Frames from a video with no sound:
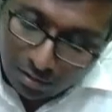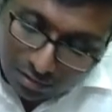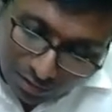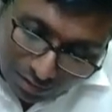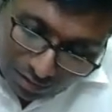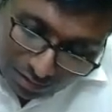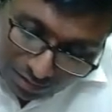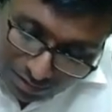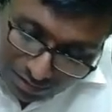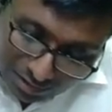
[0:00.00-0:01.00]
There.
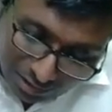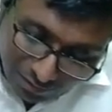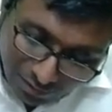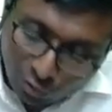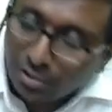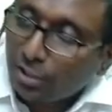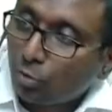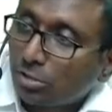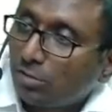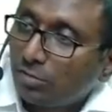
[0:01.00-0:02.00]
This is even though they
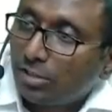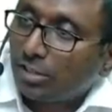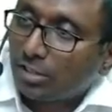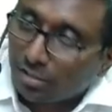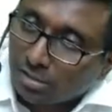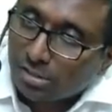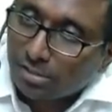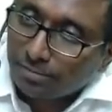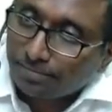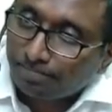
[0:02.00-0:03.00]
use the word
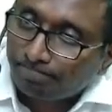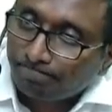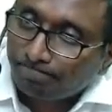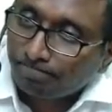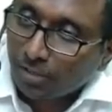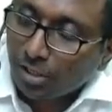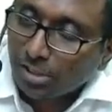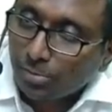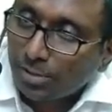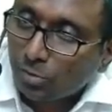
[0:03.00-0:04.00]
gross.
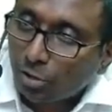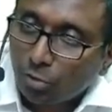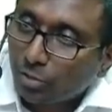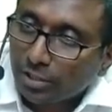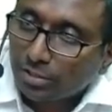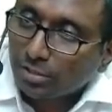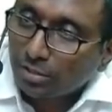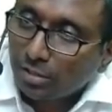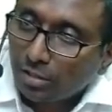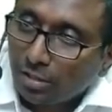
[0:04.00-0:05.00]
Gross means what you get.
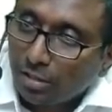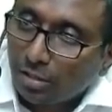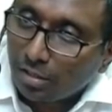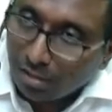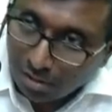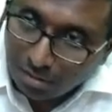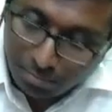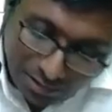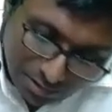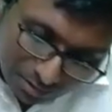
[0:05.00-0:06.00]

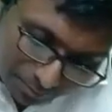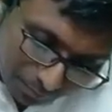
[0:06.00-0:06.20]
But